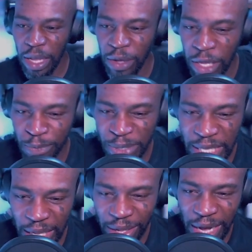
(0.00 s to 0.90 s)
in
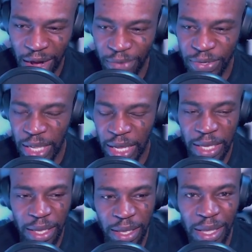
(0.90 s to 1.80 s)
particular character
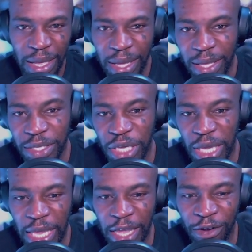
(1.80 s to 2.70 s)
like
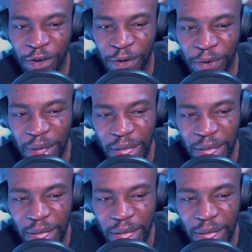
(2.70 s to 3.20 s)
Chihiro,